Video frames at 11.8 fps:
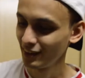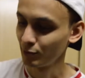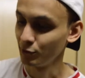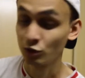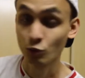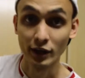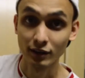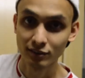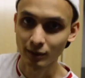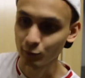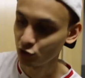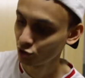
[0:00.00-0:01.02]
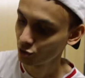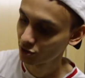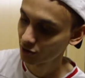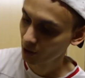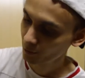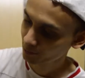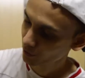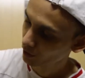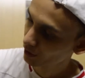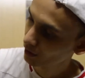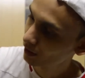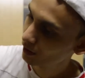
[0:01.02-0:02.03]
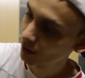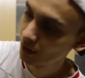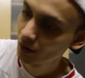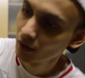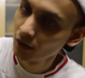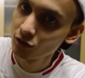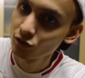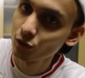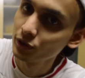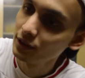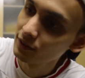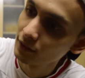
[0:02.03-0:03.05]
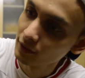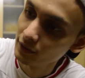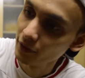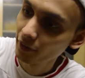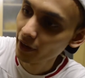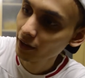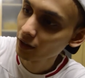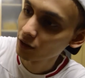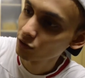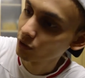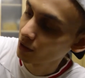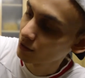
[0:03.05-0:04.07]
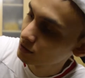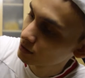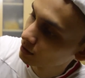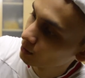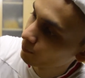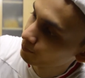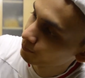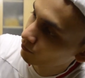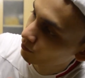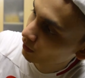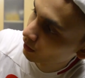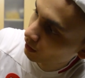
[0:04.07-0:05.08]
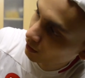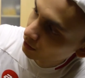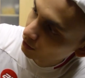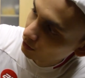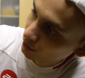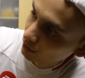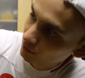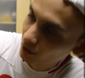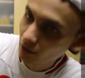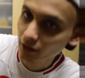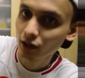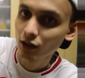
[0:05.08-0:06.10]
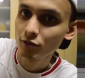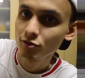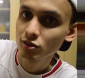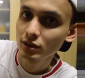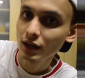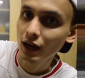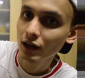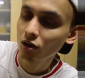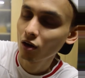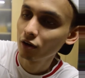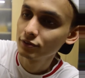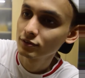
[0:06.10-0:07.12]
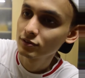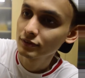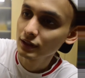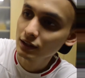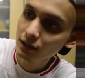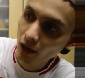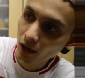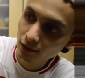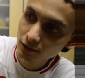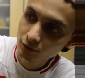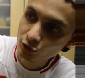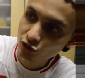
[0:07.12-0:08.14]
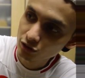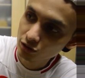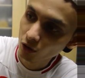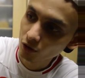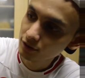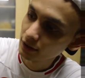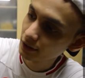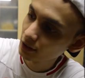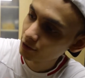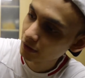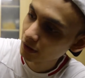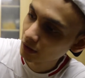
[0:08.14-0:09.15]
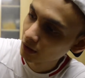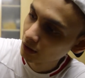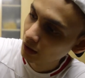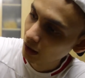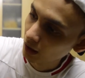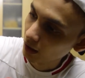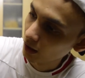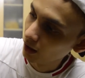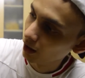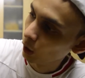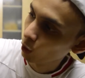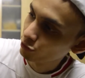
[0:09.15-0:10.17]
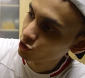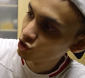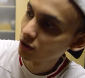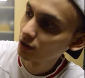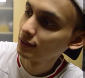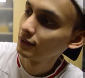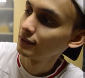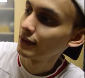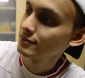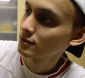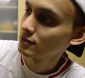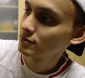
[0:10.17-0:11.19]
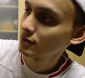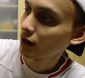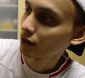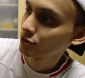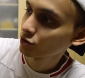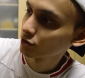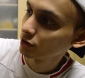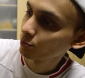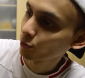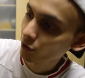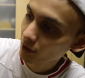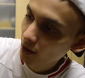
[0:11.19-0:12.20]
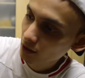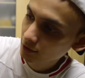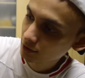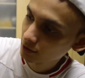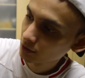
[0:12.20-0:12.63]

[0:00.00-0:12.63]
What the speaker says: Be quite some issue just now. Okay, so this is the tag. As you can see, it says AFC Icon TL, which is long sleeve. Official licensed Arsenal products.